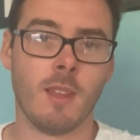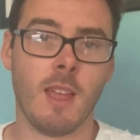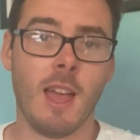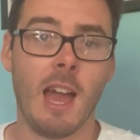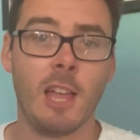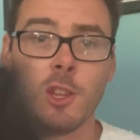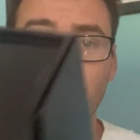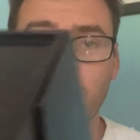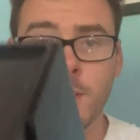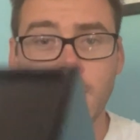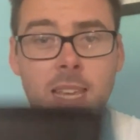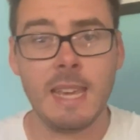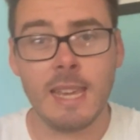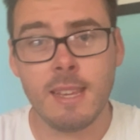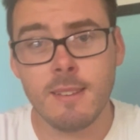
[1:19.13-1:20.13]
And you can
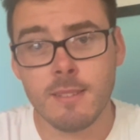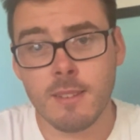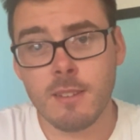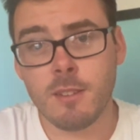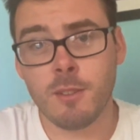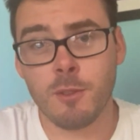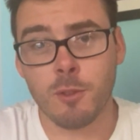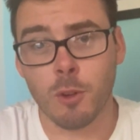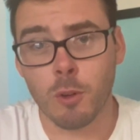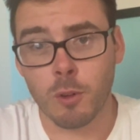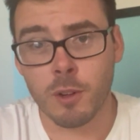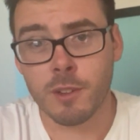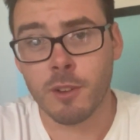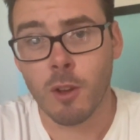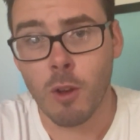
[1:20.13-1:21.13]
easily store
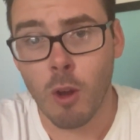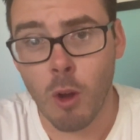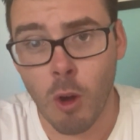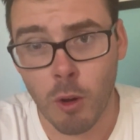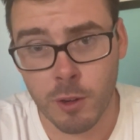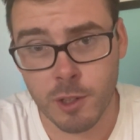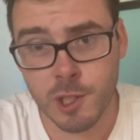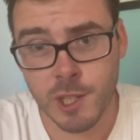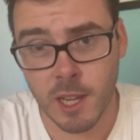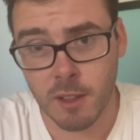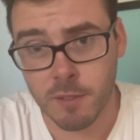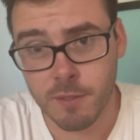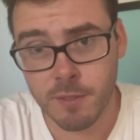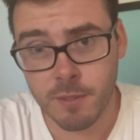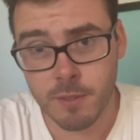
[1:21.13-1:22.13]
it on a
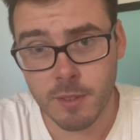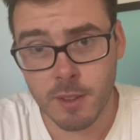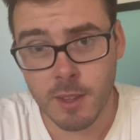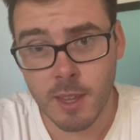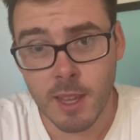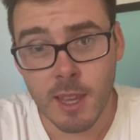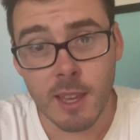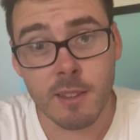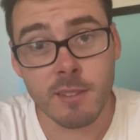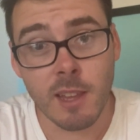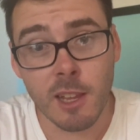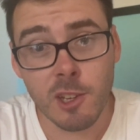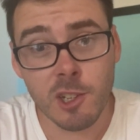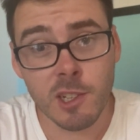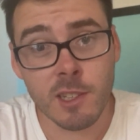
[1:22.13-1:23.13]
shelf.
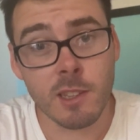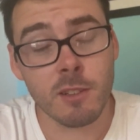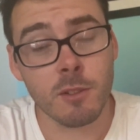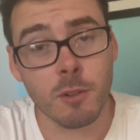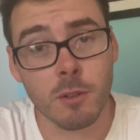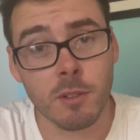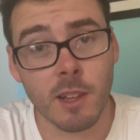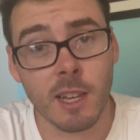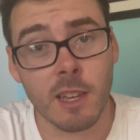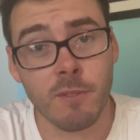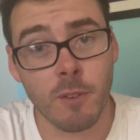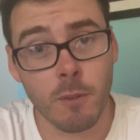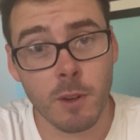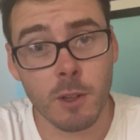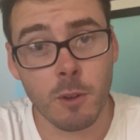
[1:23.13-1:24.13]
Essentially, this looks like a
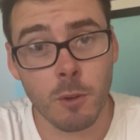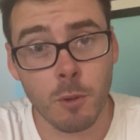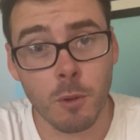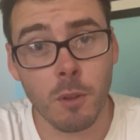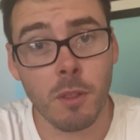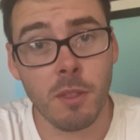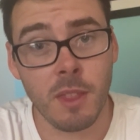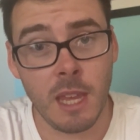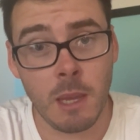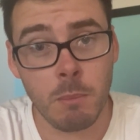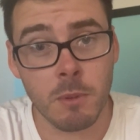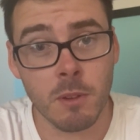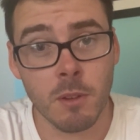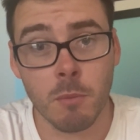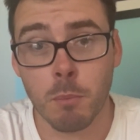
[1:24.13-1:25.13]
very cool
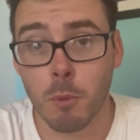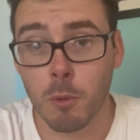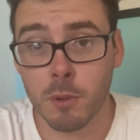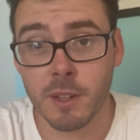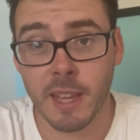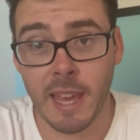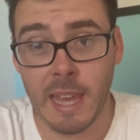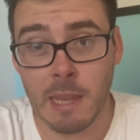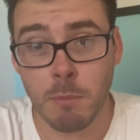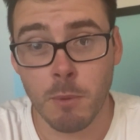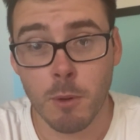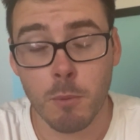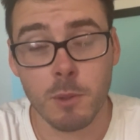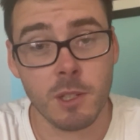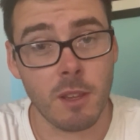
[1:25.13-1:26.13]
themed board game
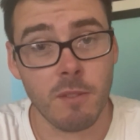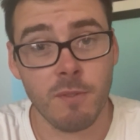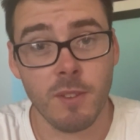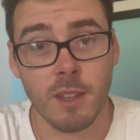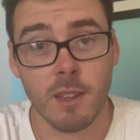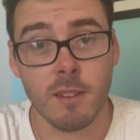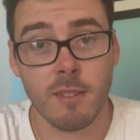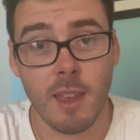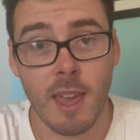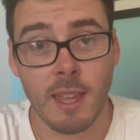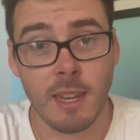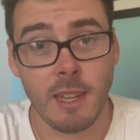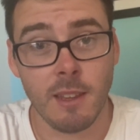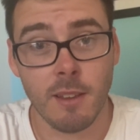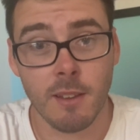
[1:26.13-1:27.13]
which can fit into
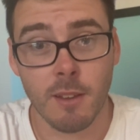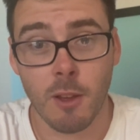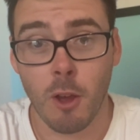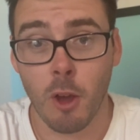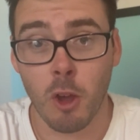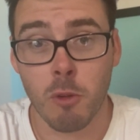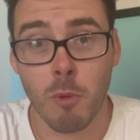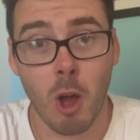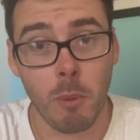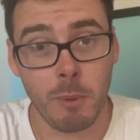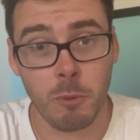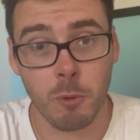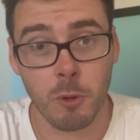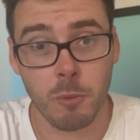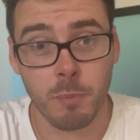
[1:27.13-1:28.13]
any home hobby
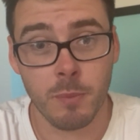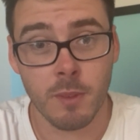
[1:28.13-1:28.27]
room.